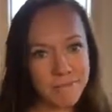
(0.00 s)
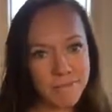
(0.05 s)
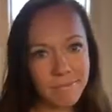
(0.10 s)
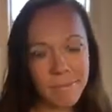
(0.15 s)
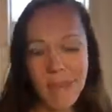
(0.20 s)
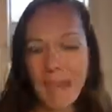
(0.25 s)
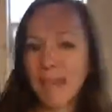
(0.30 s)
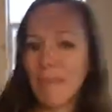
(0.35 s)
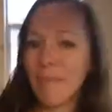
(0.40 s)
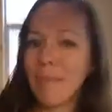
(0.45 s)

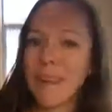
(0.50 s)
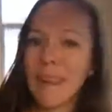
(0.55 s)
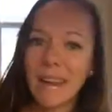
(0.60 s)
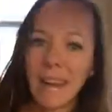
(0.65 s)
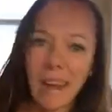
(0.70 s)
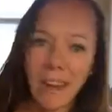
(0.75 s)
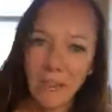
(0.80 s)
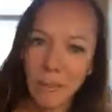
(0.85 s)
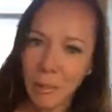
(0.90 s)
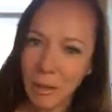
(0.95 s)
I may not
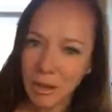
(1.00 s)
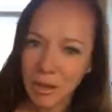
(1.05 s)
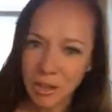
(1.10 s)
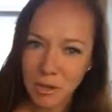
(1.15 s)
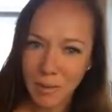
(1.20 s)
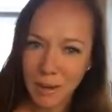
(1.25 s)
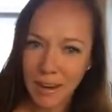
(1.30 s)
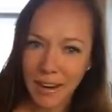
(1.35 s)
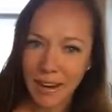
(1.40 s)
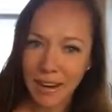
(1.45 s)
have brushed my
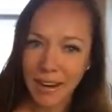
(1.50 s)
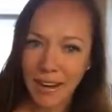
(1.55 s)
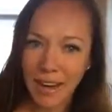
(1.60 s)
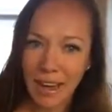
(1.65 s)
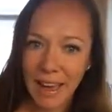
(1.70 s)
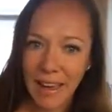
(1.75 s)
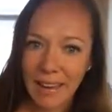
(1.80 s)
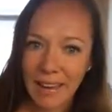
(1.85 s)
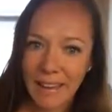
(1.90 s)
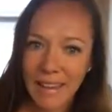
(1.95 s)
hair
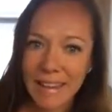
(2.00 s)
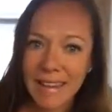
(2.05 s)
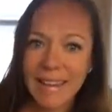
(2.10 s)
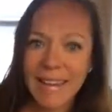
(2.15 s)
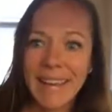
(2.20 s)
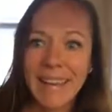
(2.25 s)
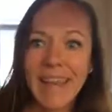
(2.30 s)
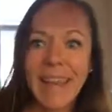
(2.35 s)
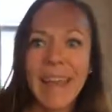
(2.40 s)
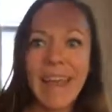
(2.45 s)
yet,
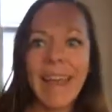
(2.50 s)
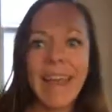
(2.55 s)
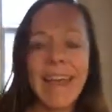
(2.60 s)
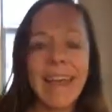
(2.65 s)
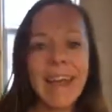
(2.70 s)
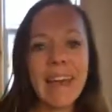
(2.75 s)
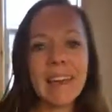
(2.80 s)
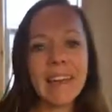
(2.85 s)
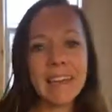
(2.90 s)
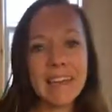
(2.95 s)

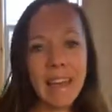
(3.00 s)
and